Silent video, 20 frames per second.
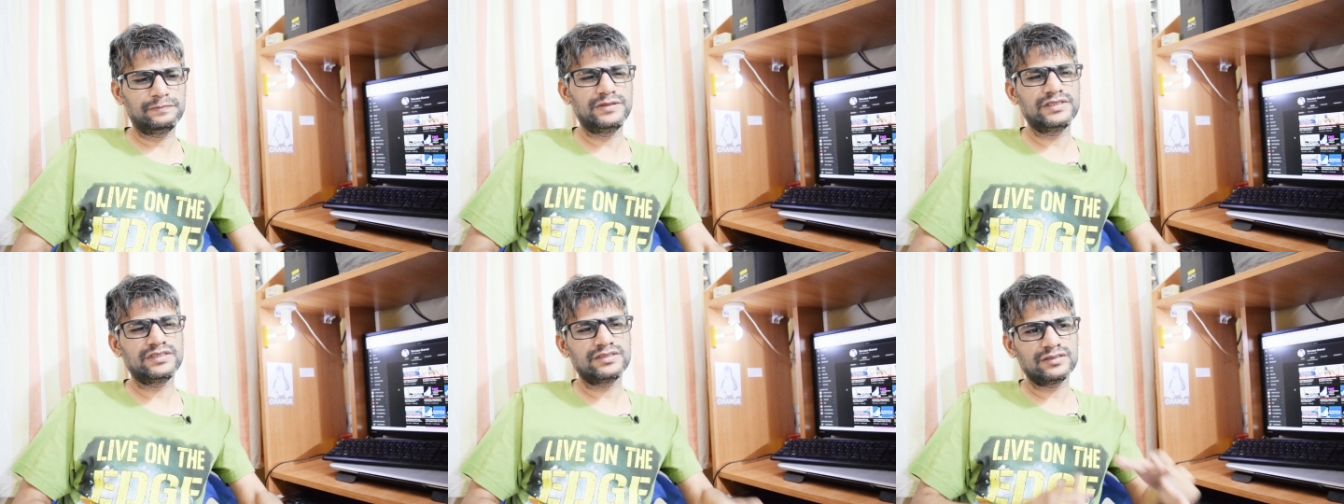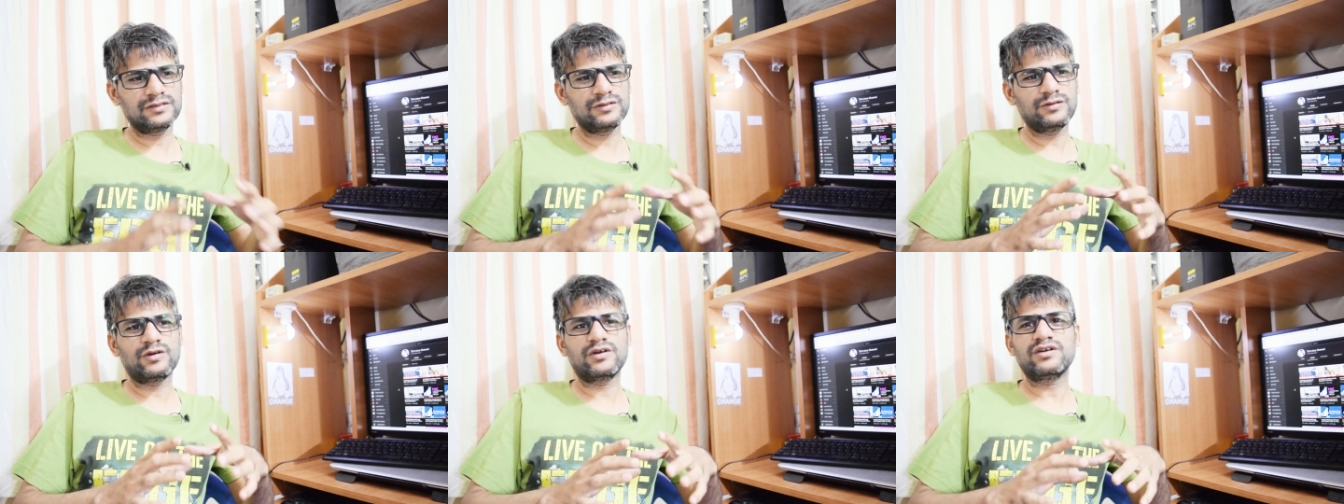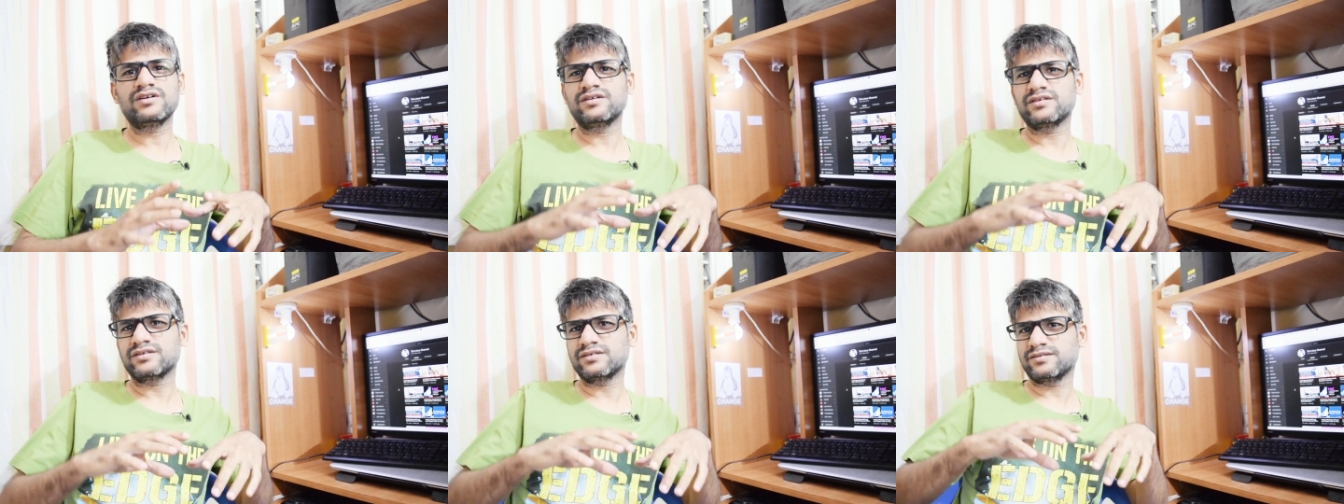this is
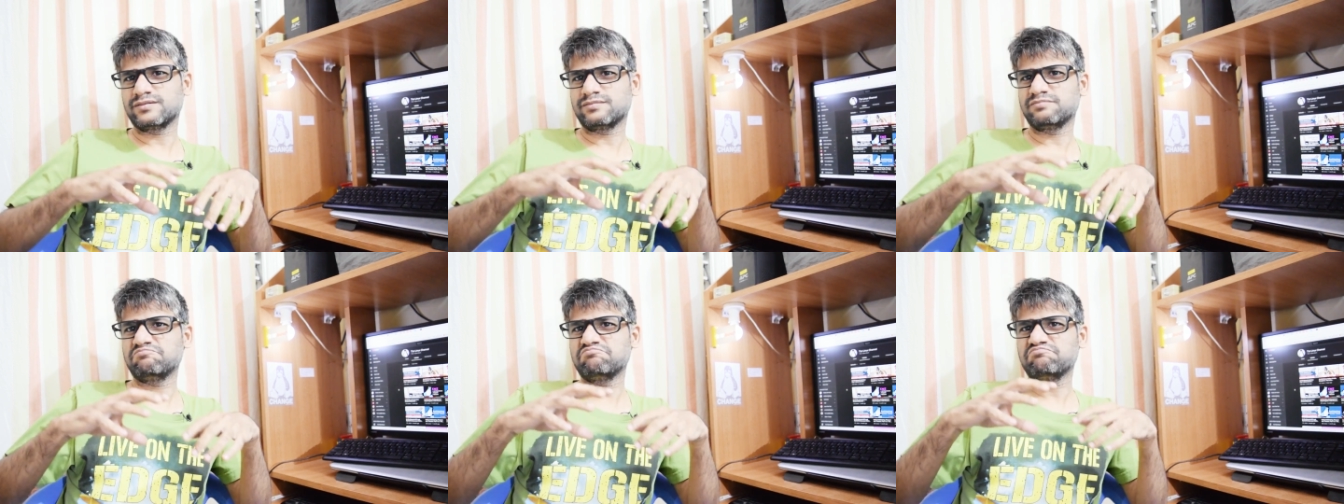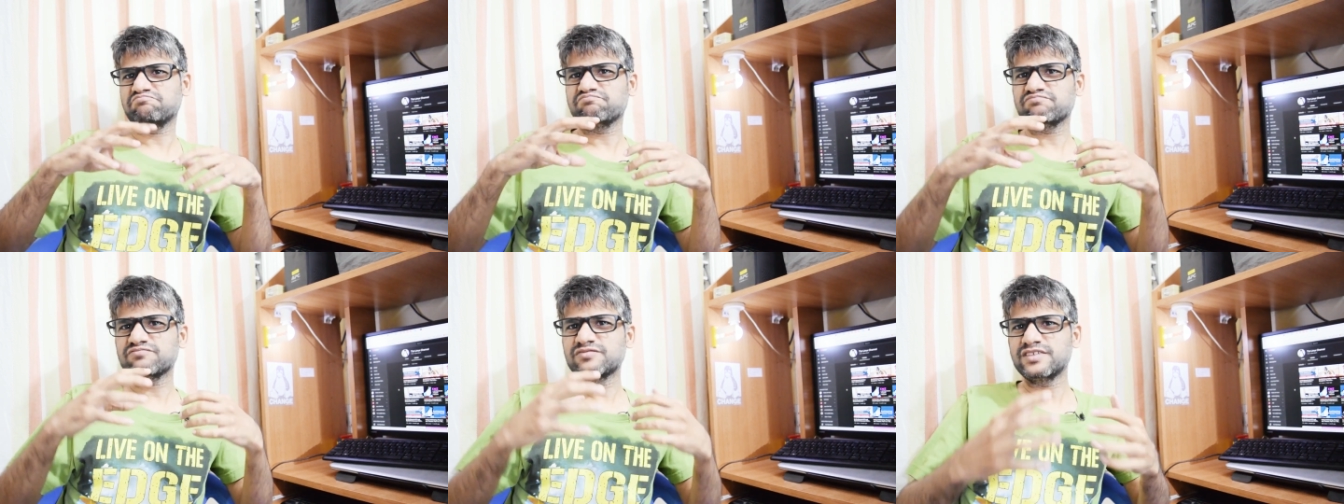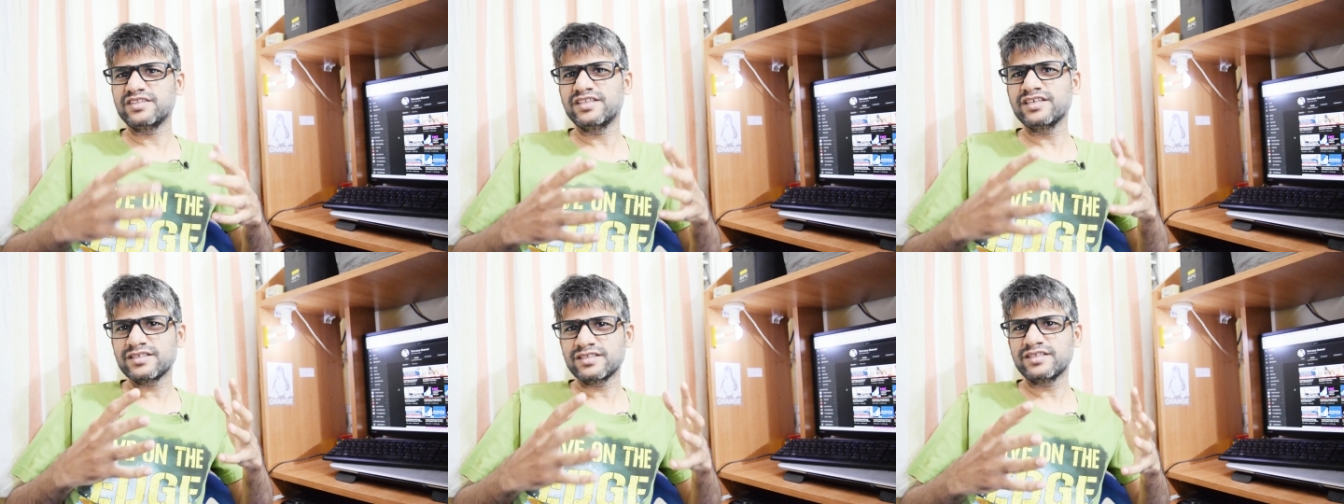not
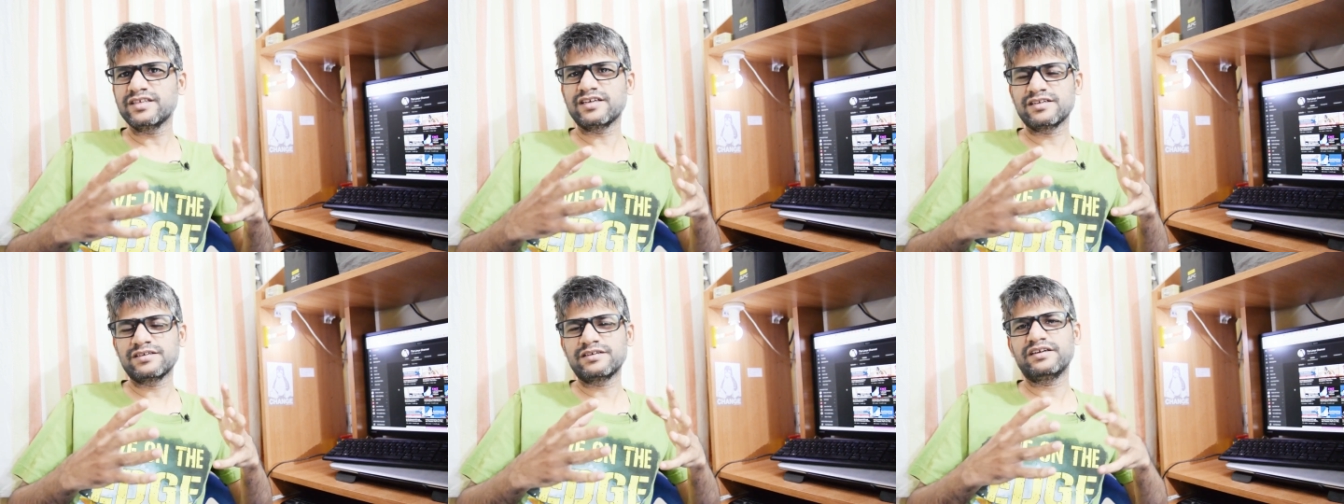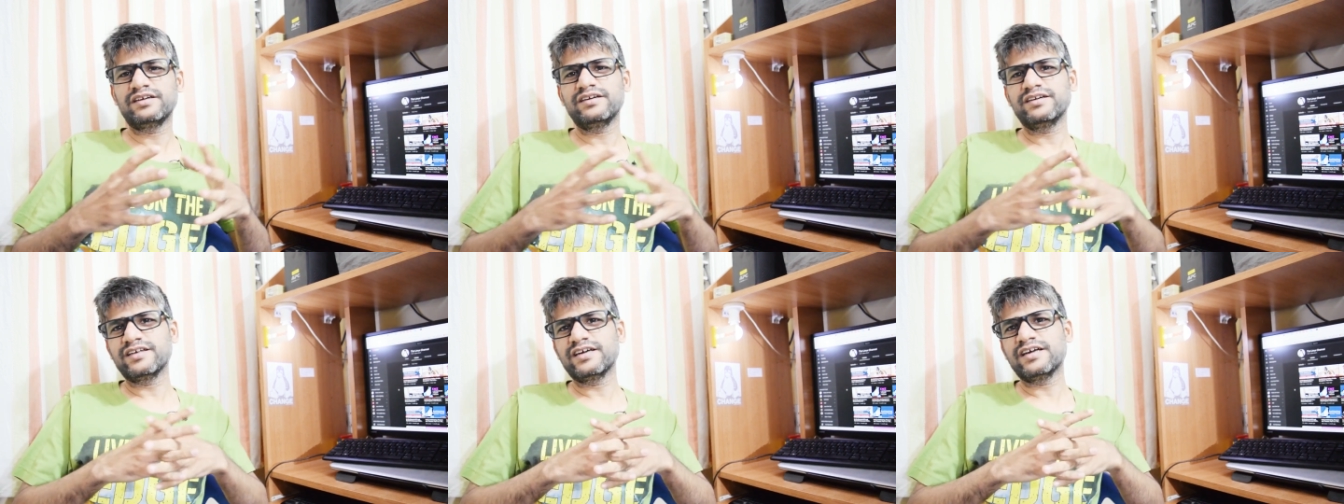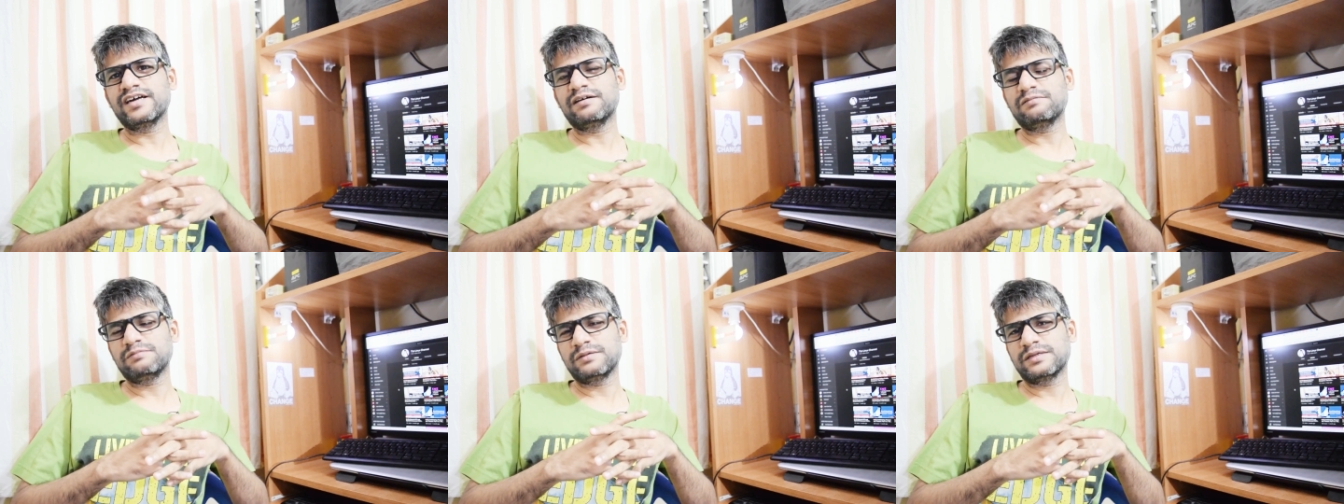this extent I have